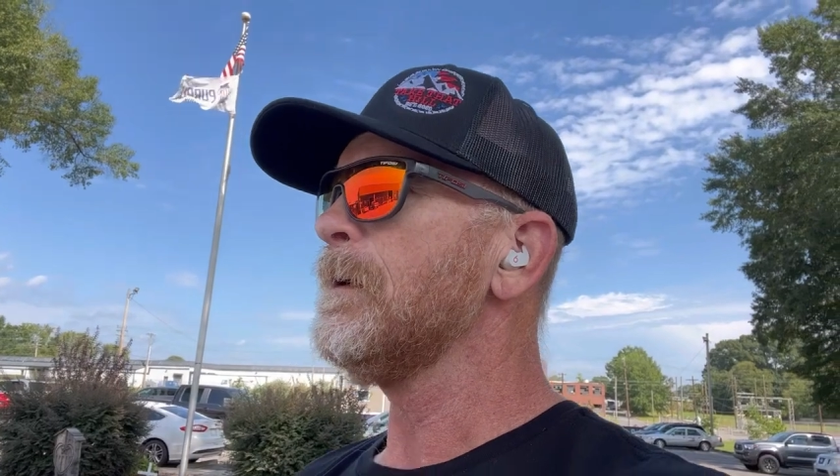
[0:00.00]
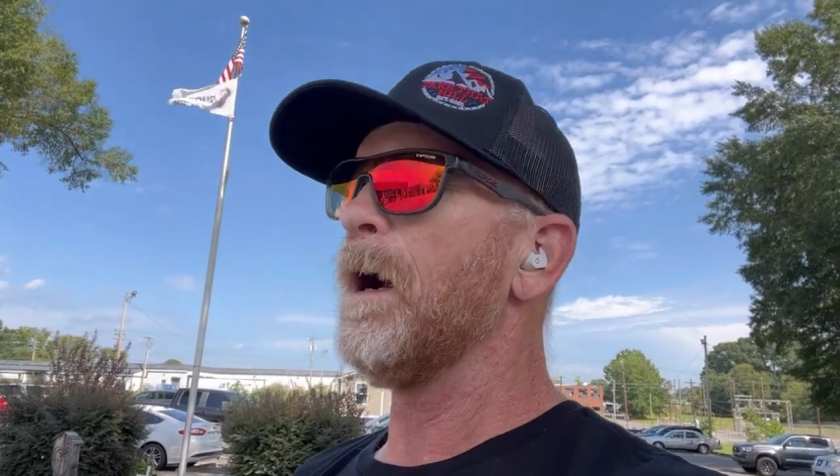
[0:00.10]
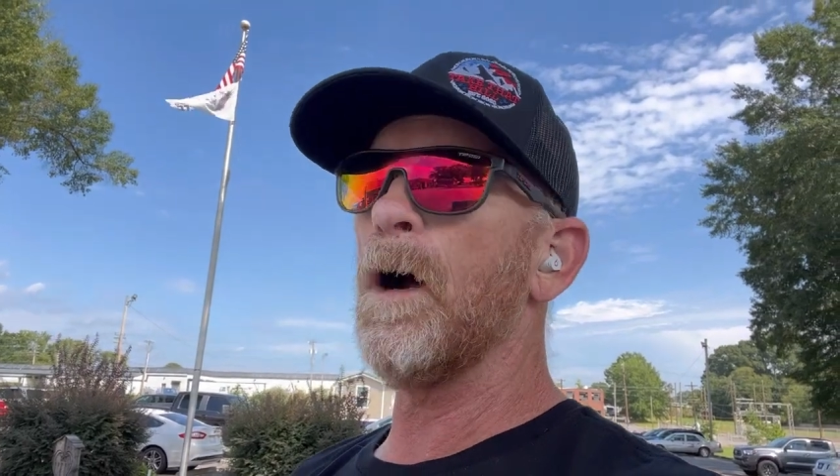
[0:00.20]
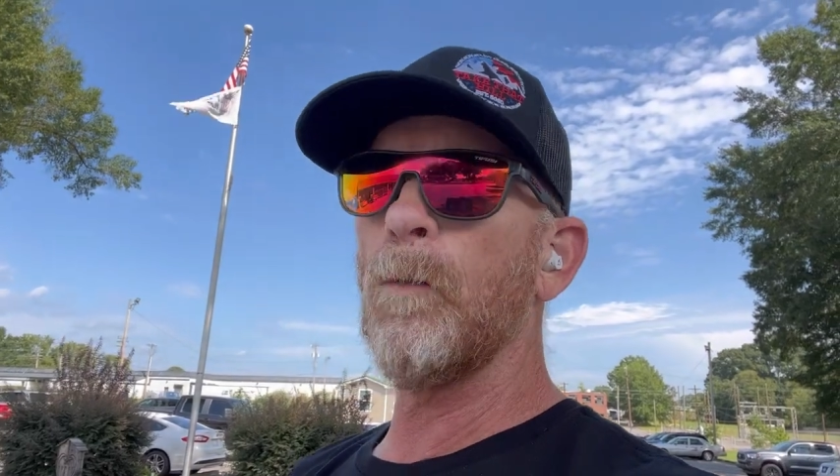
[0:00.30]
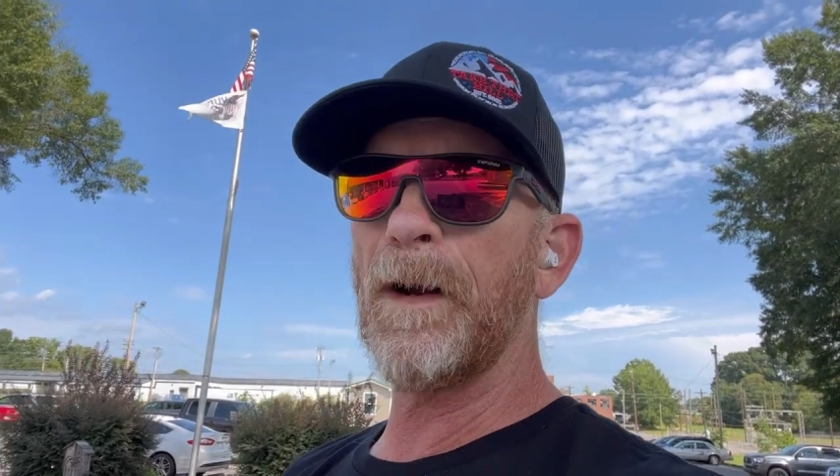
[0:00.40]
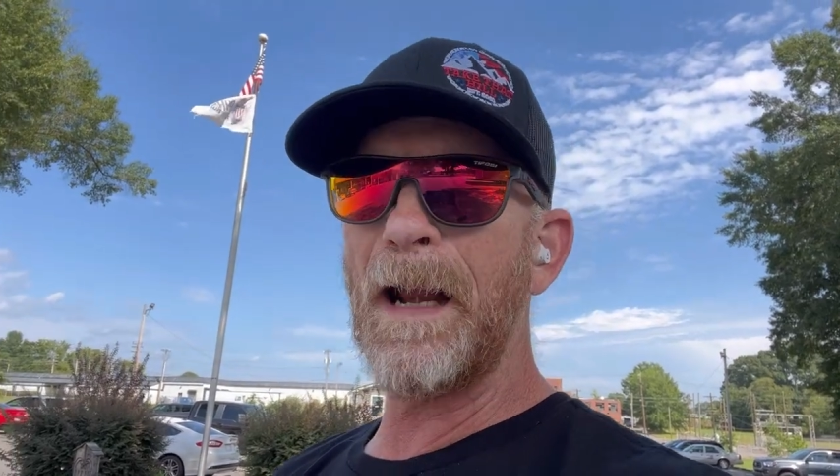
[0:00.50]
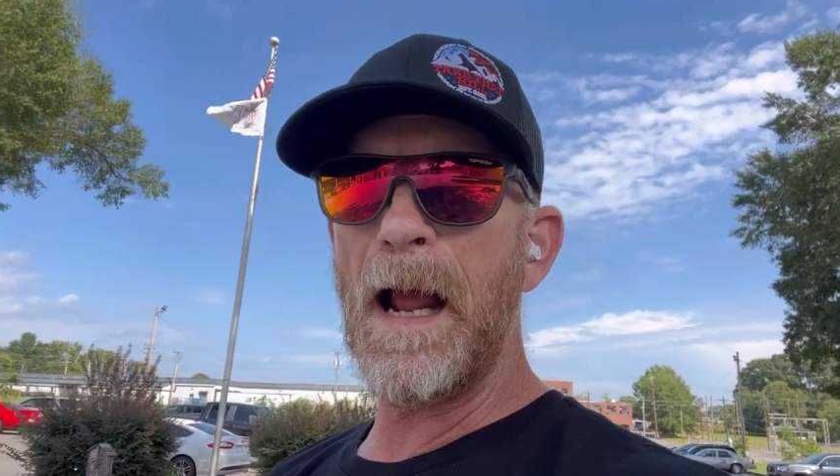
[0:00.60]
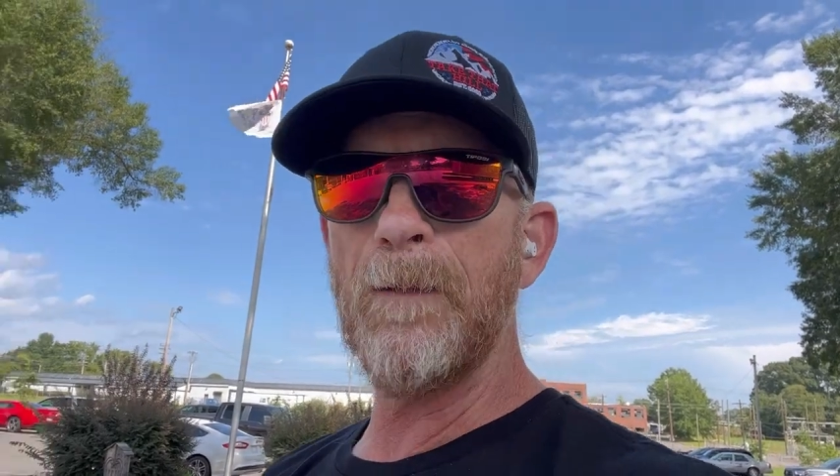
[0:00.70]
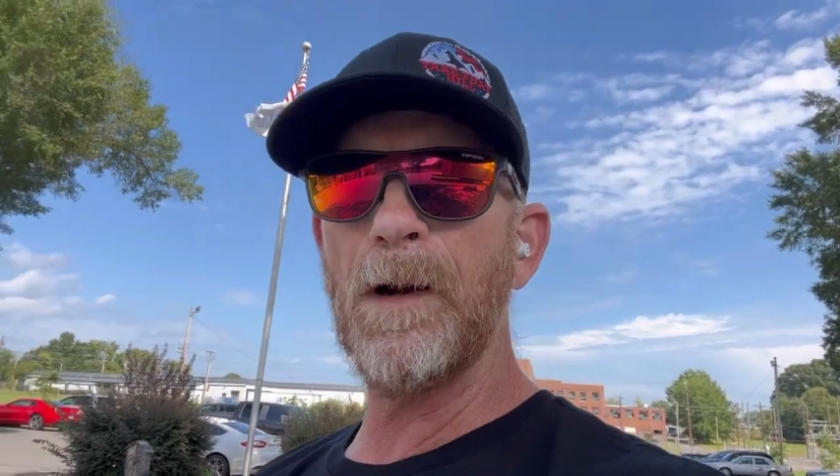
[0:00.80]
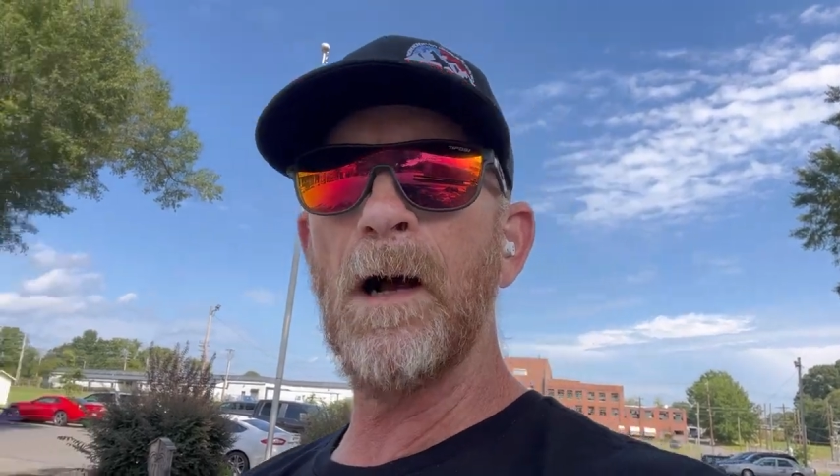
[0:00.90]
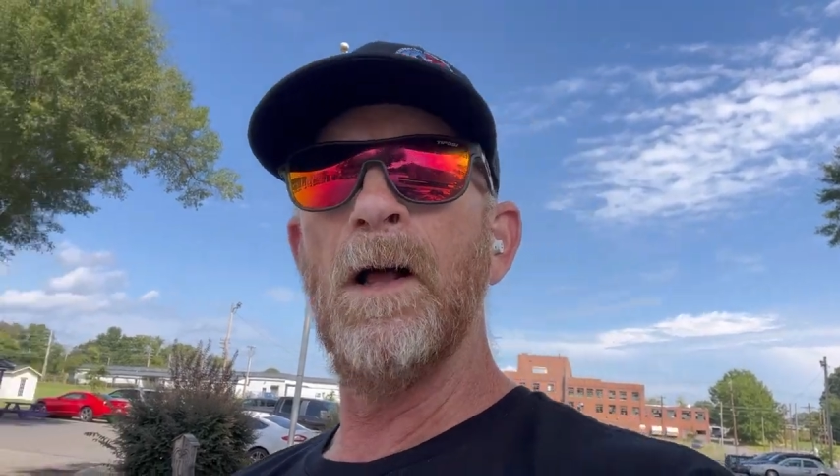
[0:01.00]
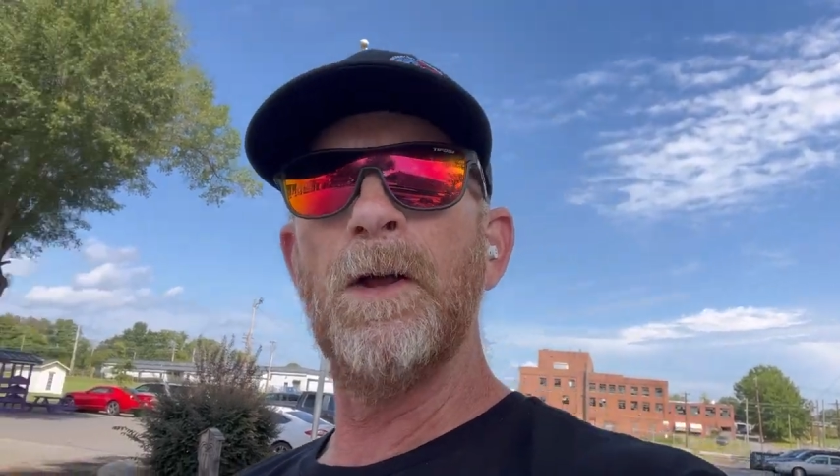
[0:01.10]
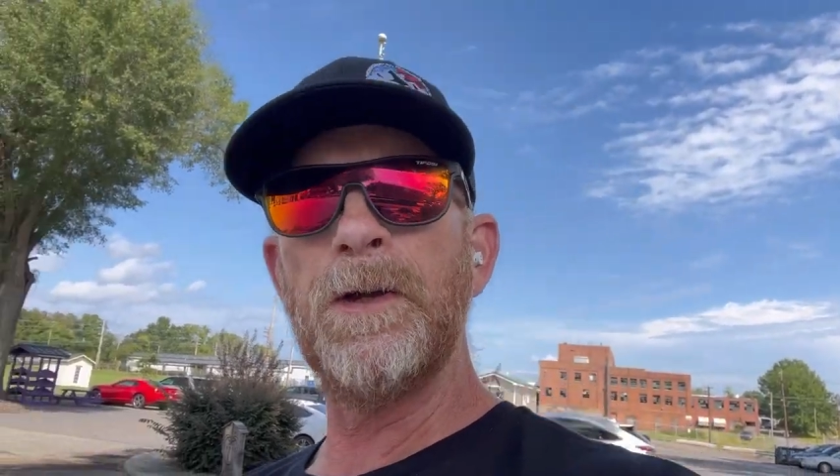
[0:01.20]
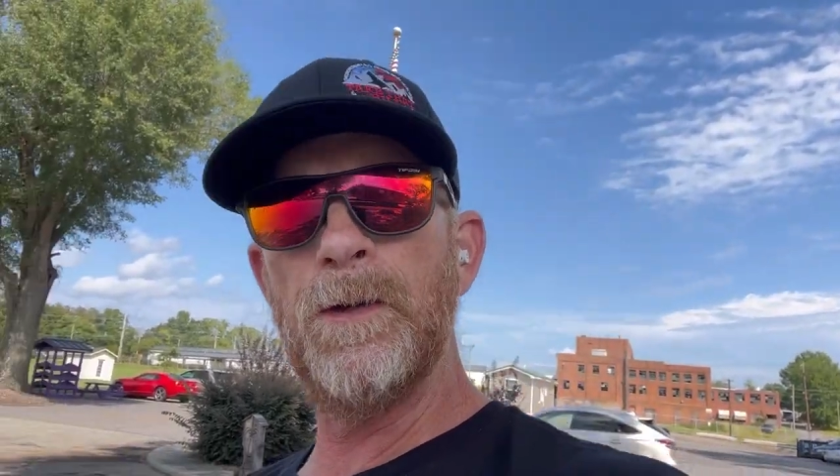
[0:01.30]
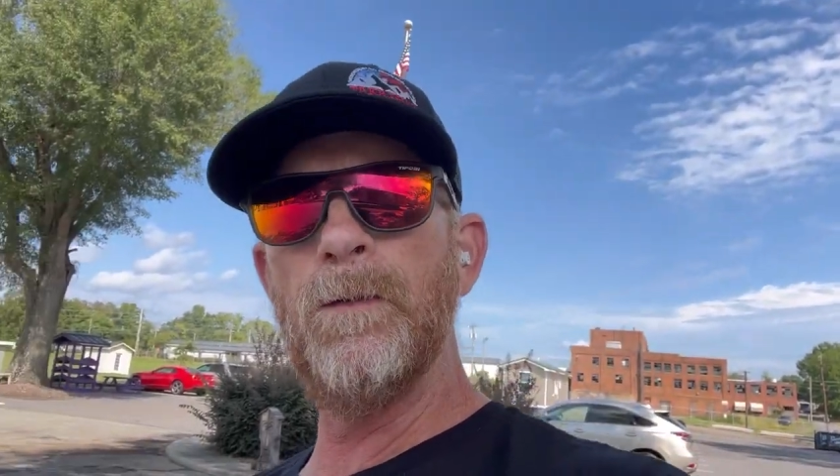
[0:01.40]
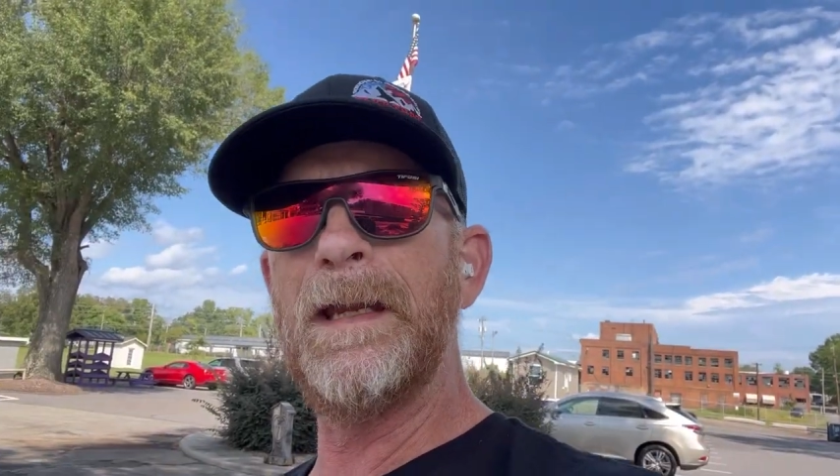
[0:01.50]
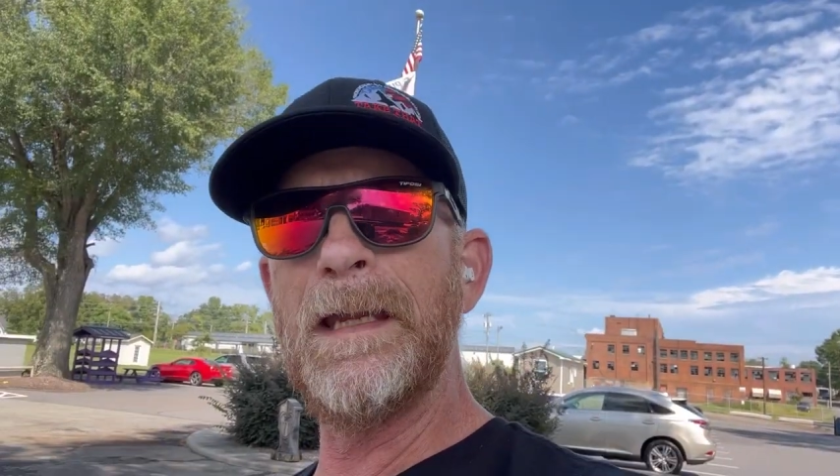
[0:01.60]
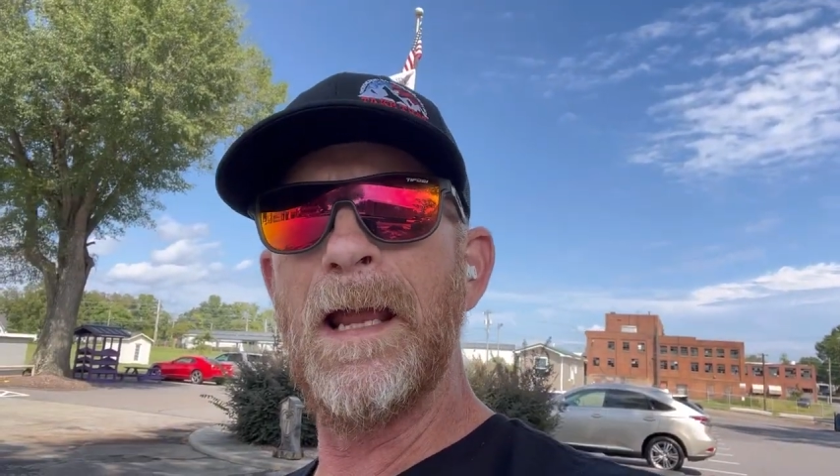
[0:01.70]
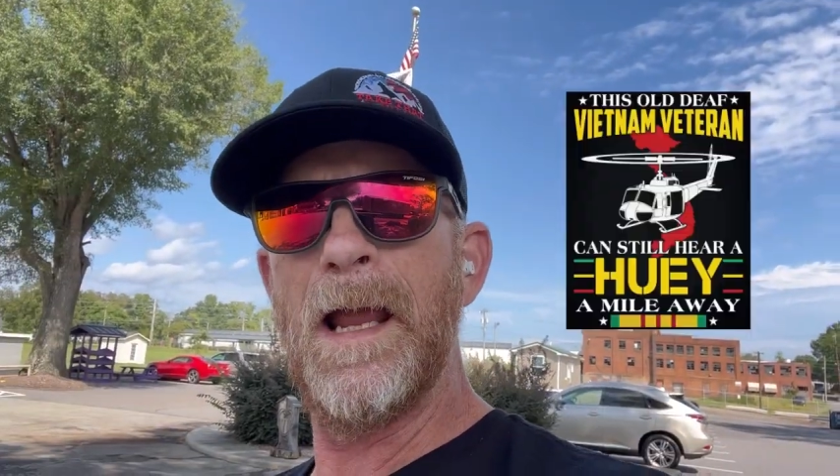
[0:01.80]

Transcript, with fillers: Uh, we're going to have a Huey